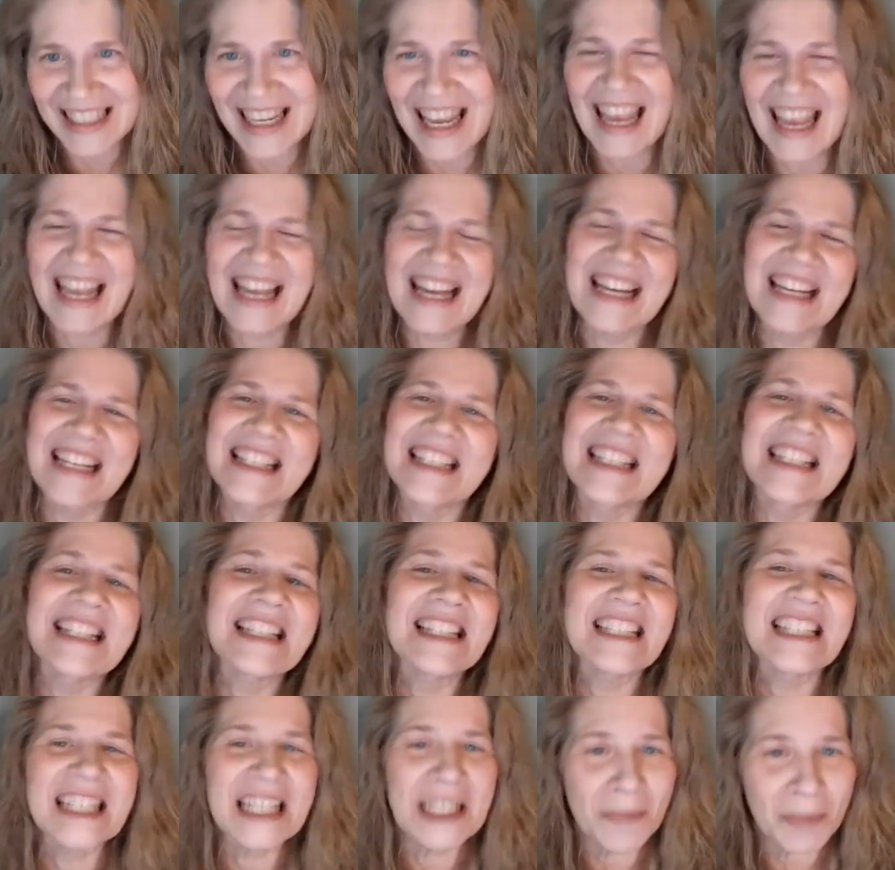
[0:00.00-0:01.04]
and
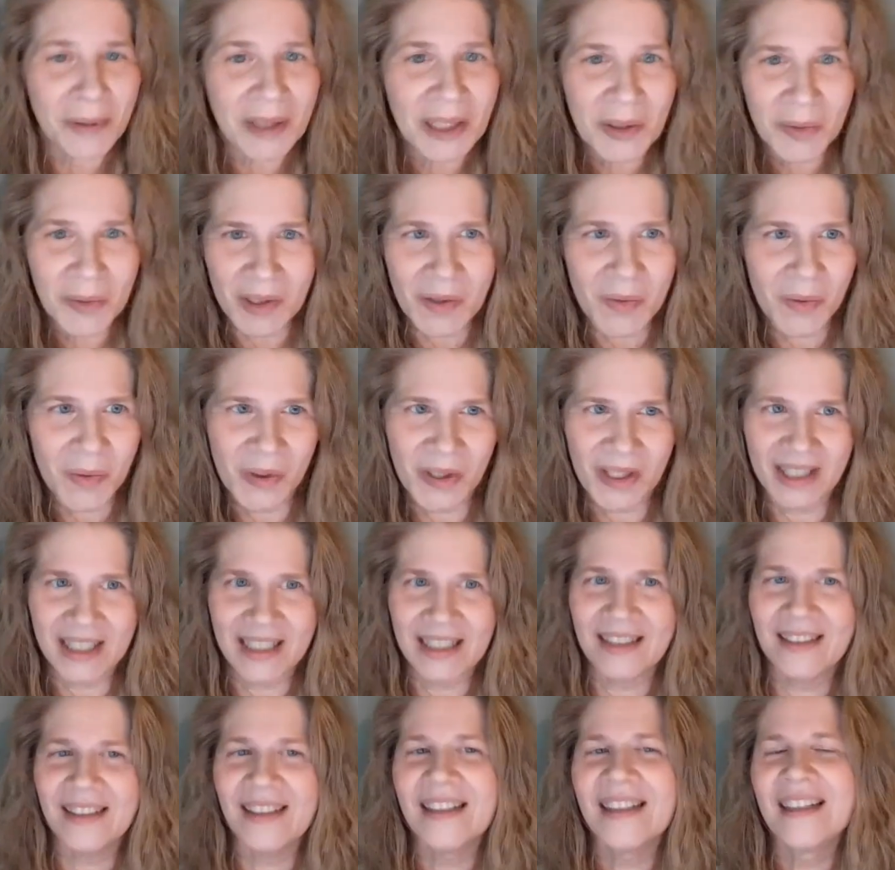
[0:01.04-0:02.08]
deeply
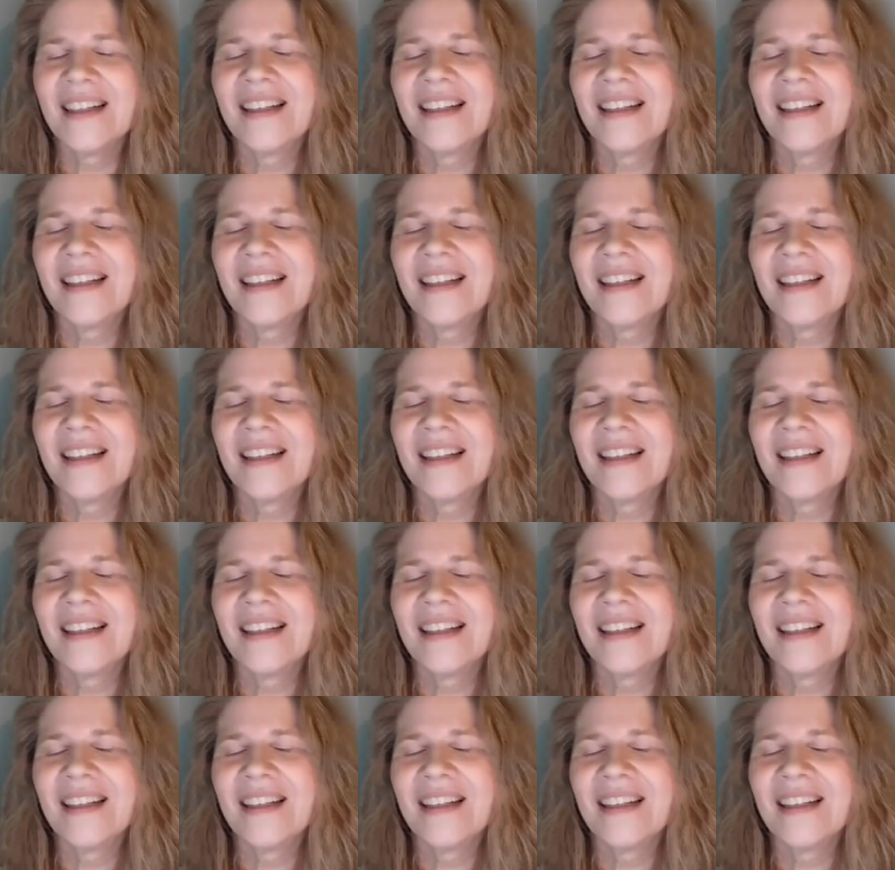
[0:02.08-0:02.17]
rewarding.